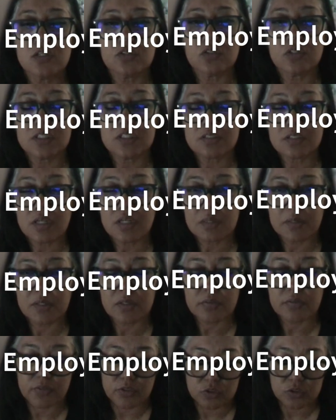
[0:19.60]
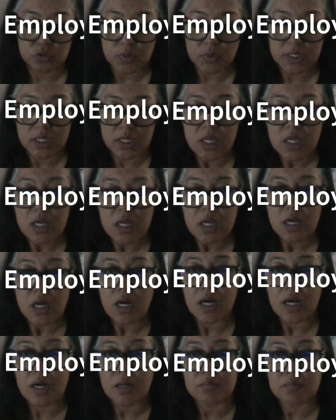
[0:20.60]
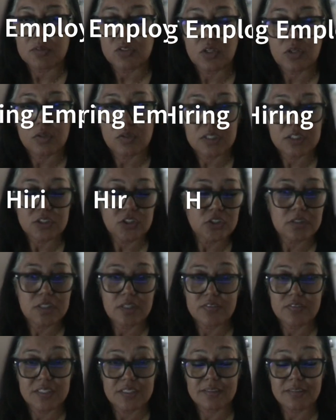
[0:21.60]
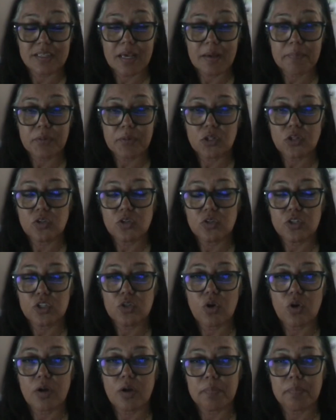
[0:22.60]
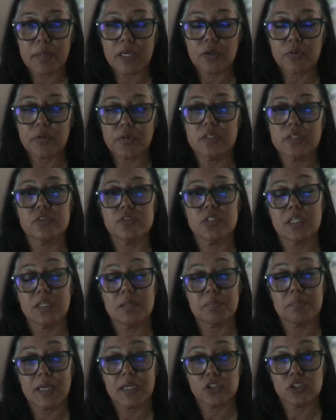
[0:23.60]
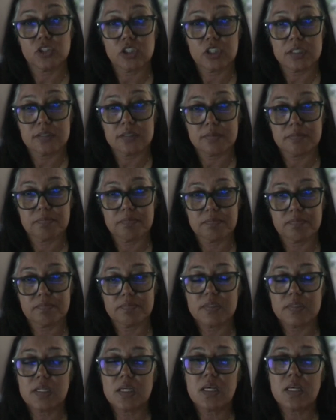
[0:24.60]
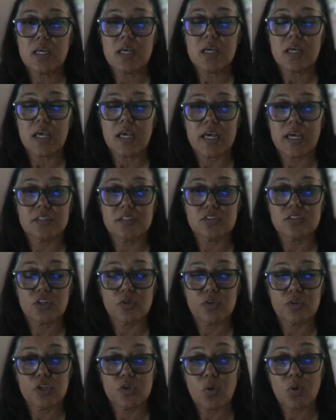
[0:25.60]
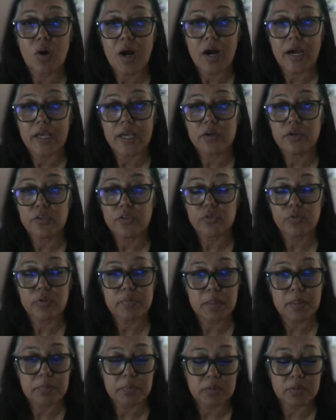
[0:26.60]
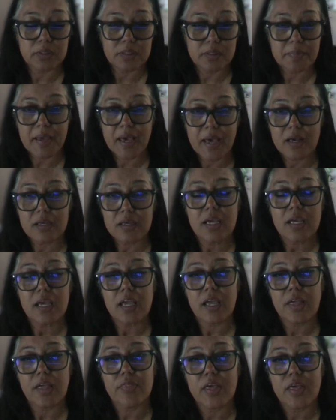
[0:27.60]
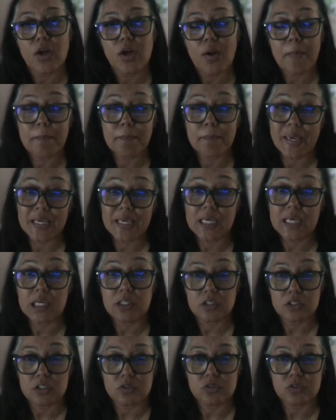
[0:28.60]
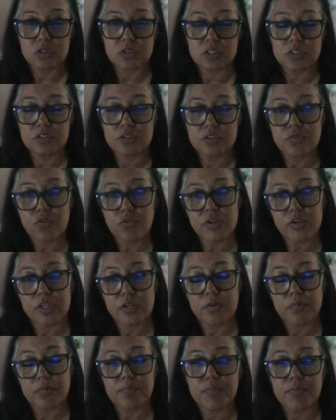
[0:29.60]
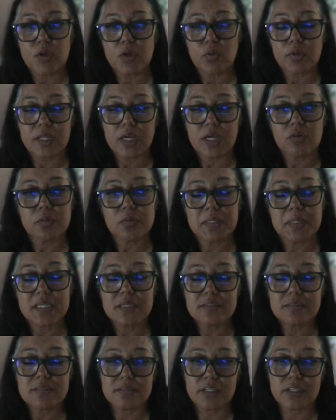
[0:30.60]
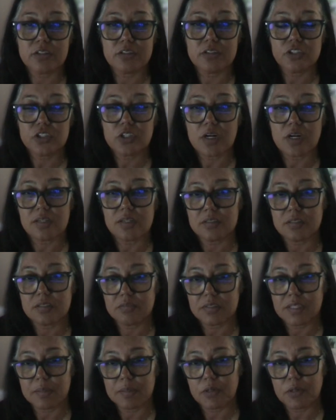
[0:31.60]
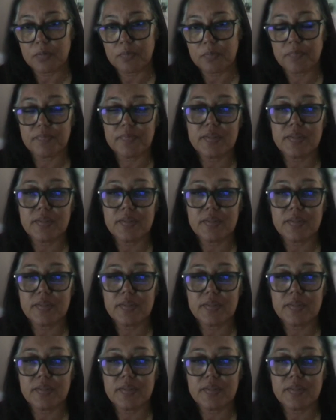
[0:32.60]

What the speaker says: So, let's talk about the first one. So, let's just give an example. You are a bakery and you're selling baked goods. And so you hire three people in the back and they are baking those goods for you. Well, that would be considered your cost of labor.